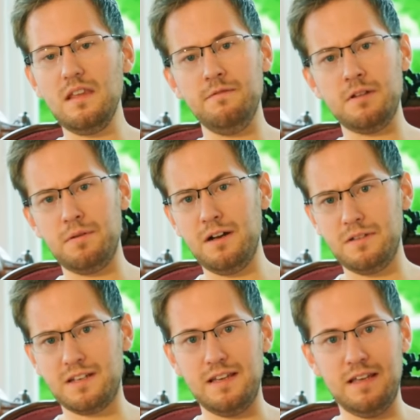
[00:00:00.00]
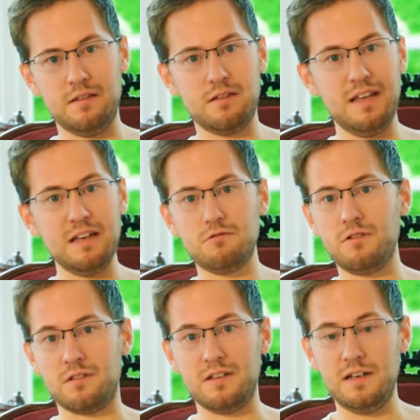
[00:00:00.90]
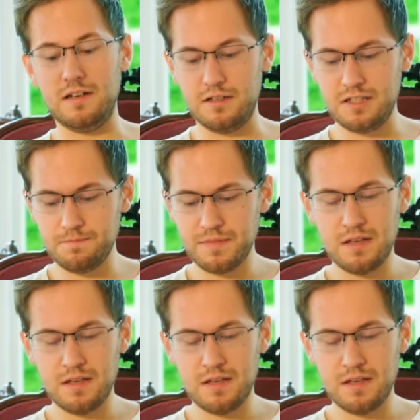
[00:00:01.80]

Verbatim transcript: if the public is interested in it.